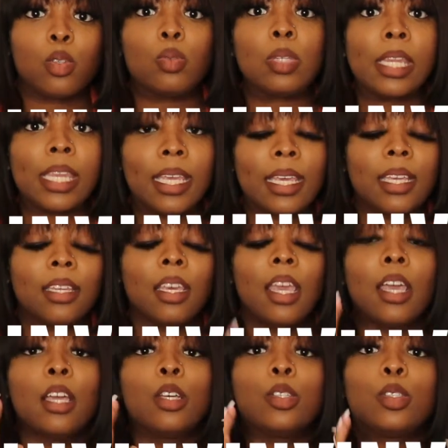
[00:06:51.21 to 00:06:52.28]
You need
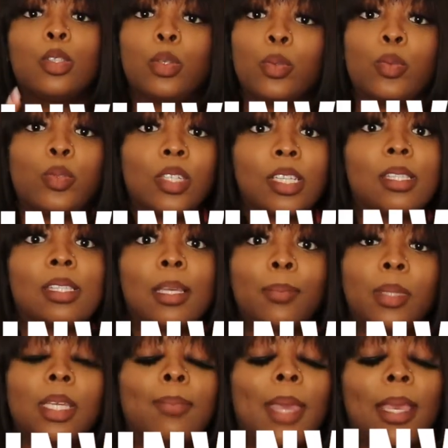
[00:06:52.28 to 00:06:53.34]
to just
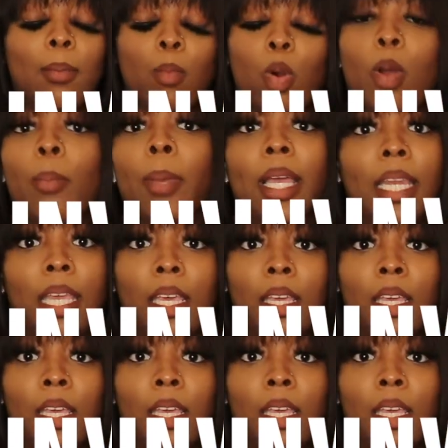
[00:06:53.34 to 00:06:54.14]
simply make more money